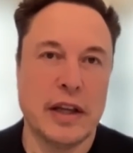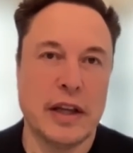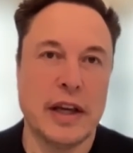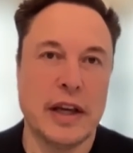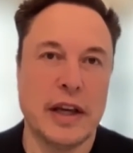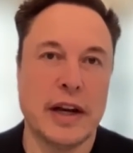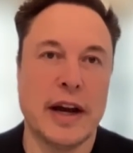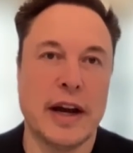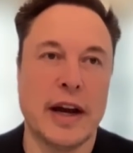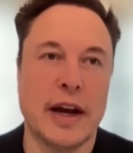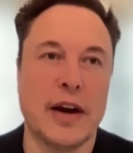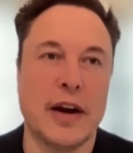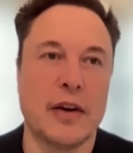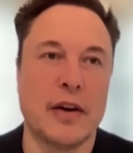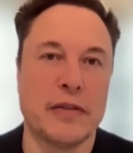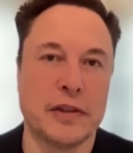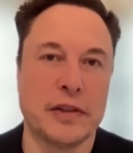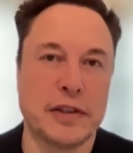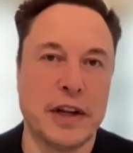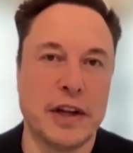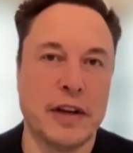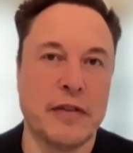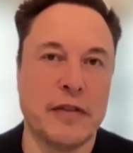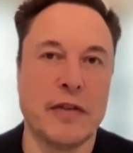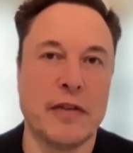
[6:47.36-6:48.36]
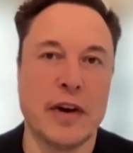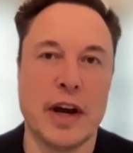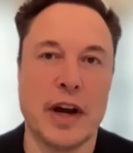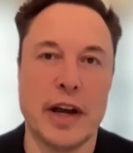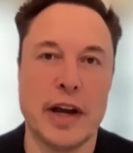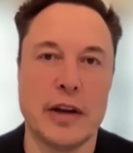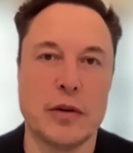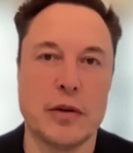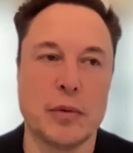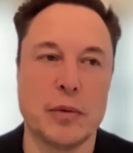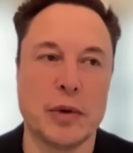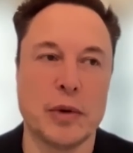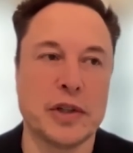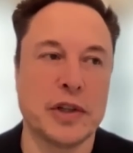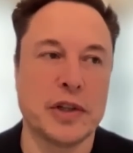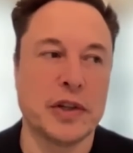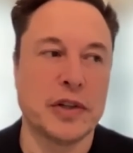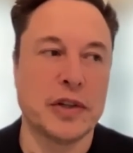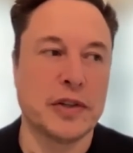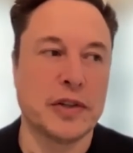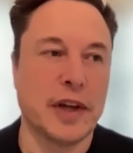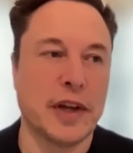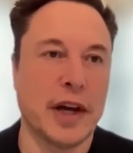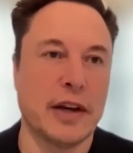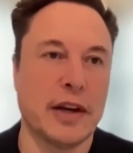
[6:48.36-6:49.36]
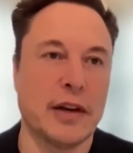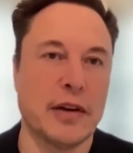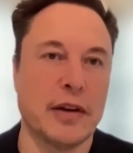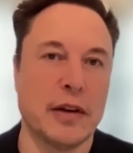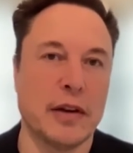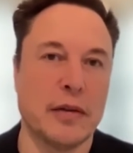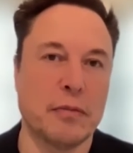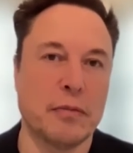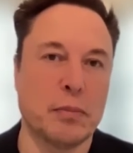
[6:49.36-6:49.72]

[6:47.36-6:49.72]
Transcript: he and I are of the same mind, which is that